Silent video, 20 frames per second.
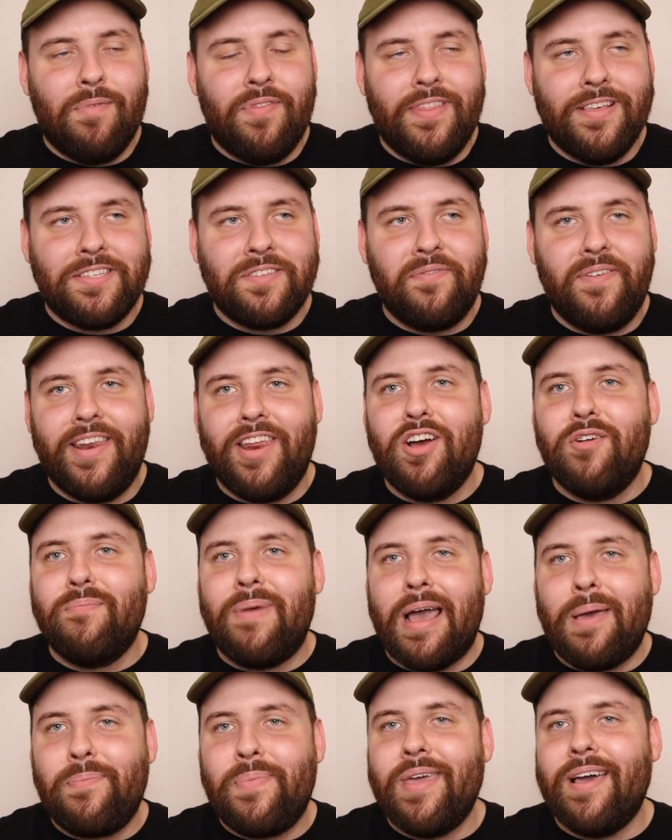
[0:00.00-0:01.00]
This video
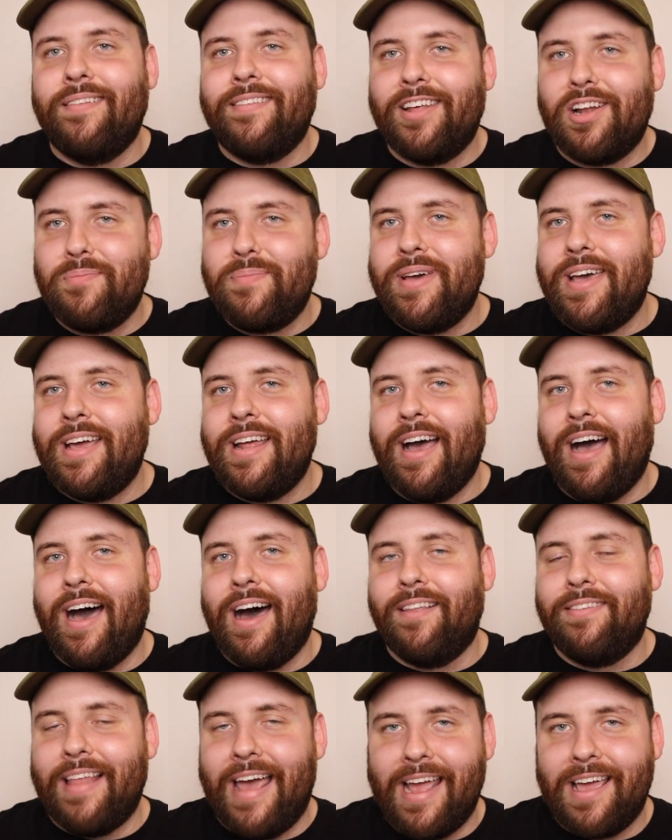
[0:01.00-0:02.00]
might be a little bit
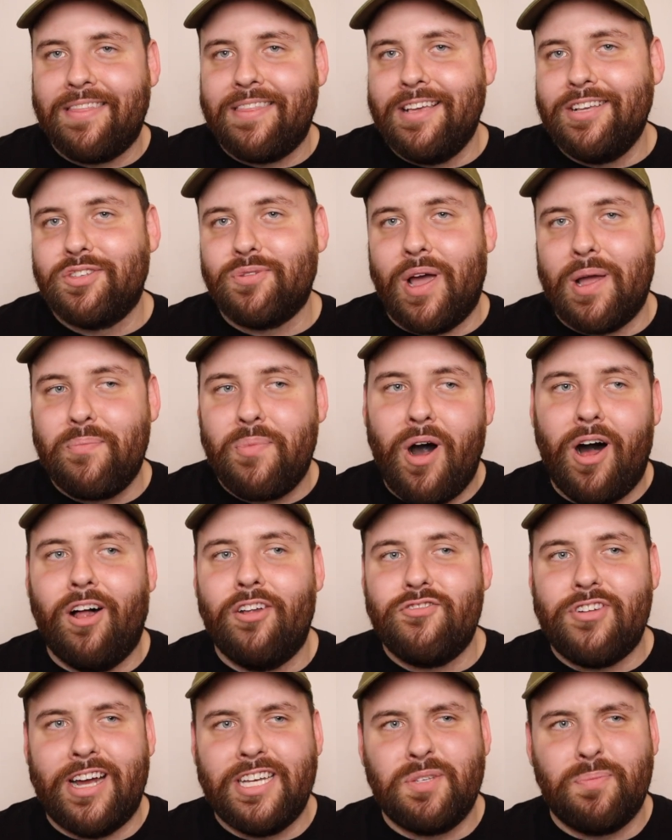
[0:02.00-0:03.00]
lengthy, so I
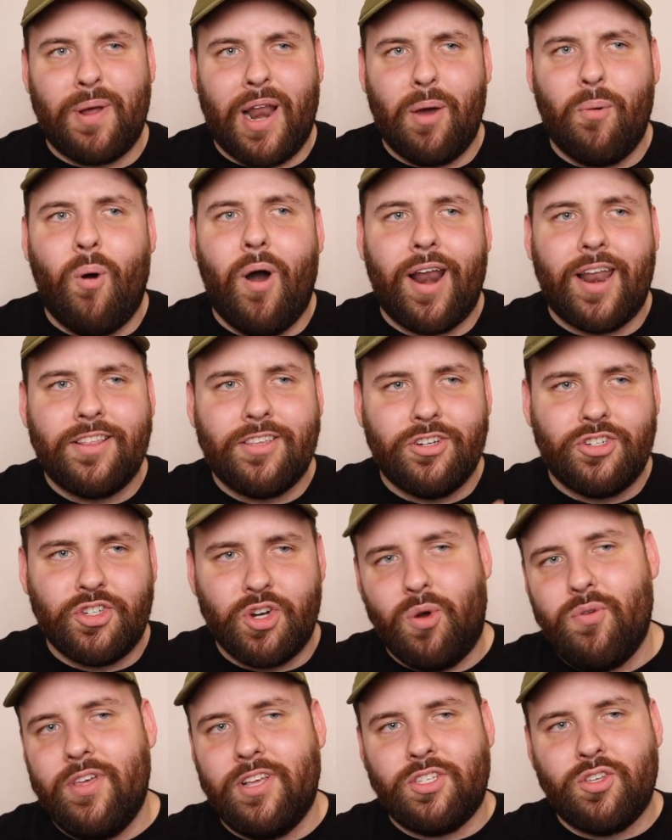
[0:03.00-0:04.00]
apologize, but I wanted to
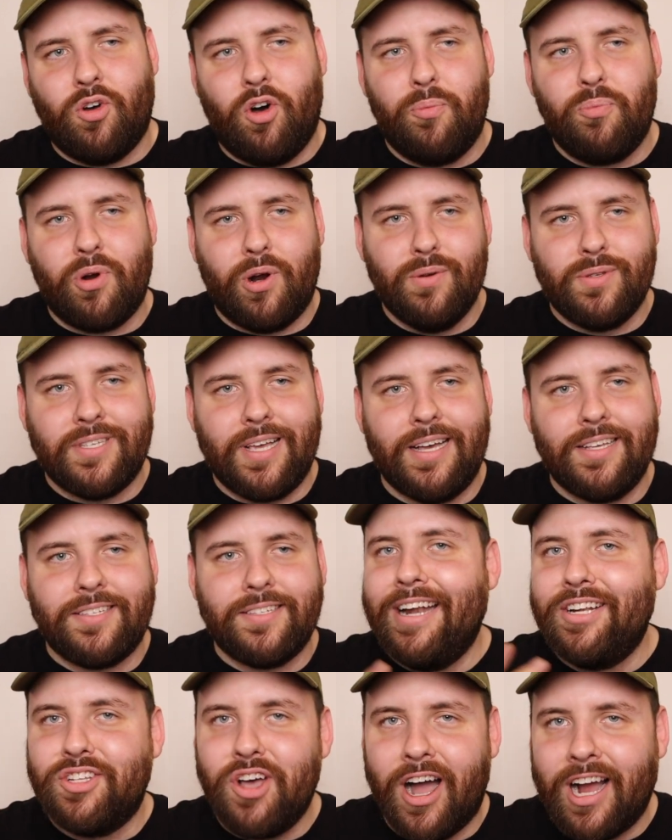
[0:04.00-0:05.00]
show this whole
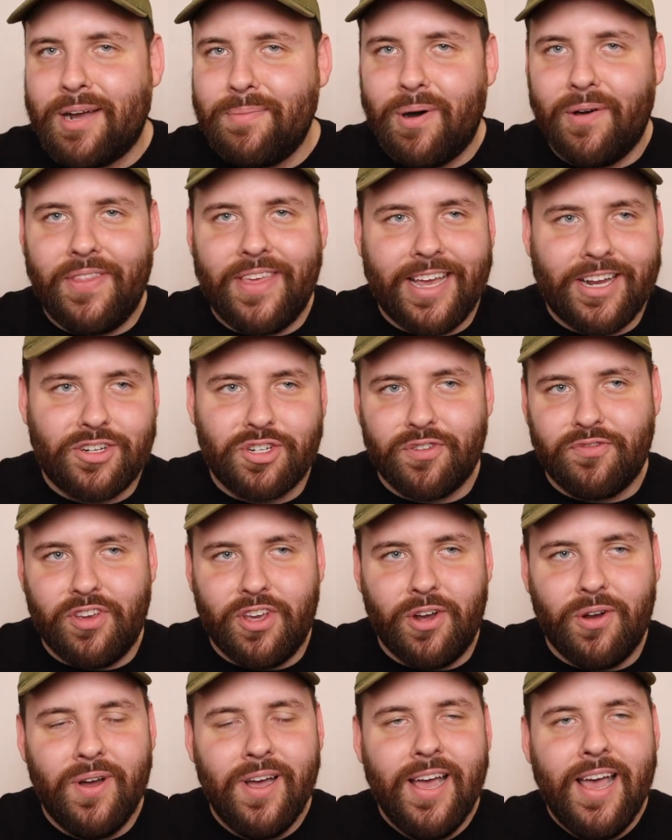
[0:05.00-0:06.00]
process and talk about the
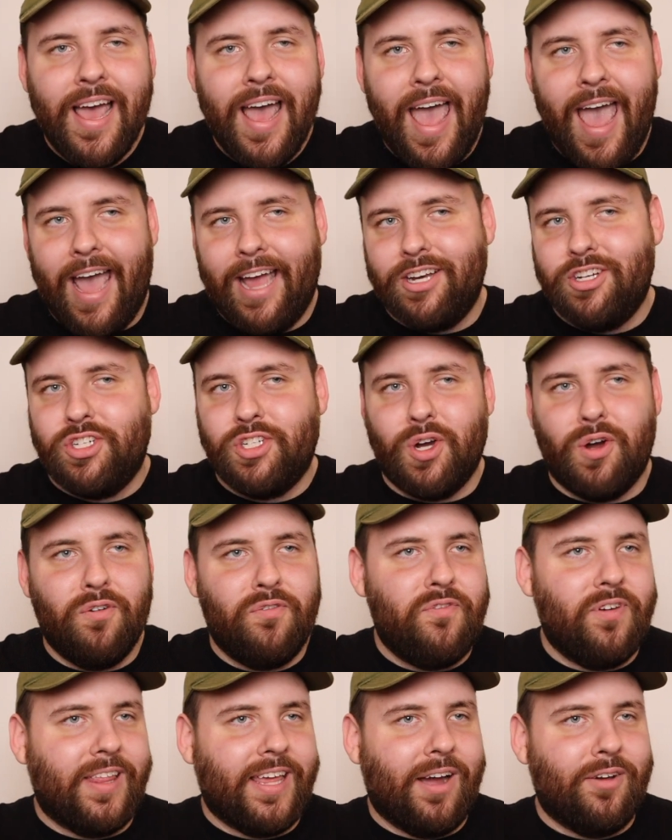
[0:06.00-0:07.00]
interview and show
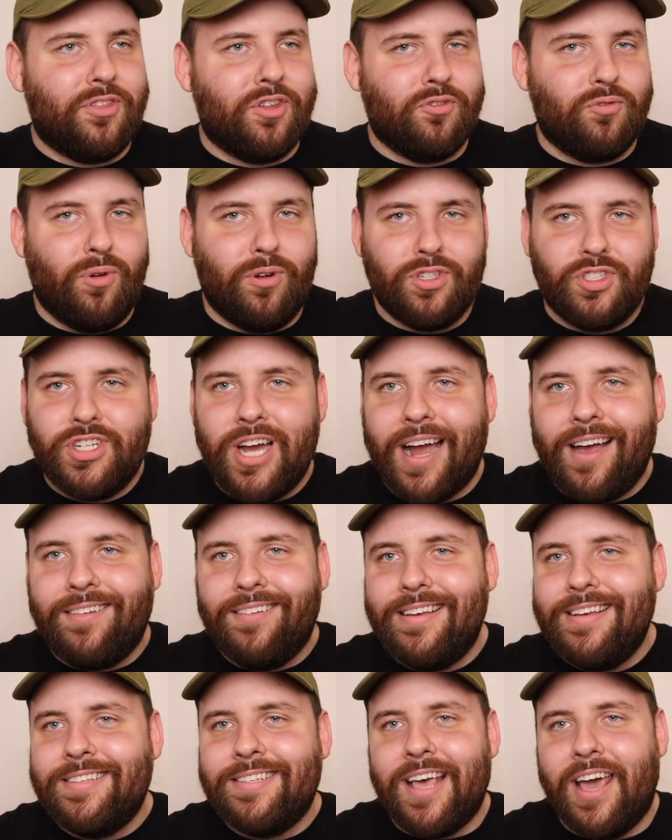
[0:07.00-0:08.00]
filling out the role
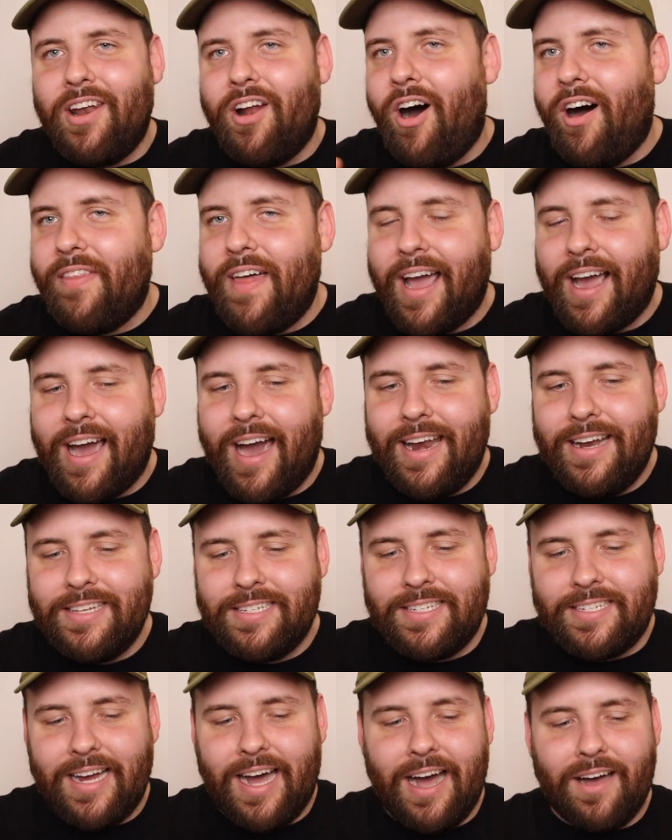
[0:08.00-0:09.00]
checklist and all that kind of
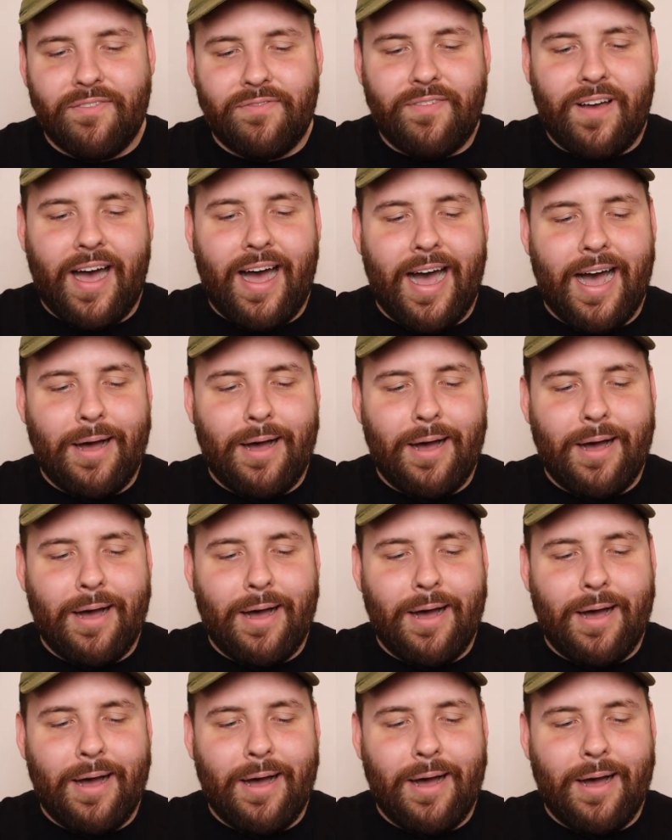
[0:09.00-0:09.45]
stuff,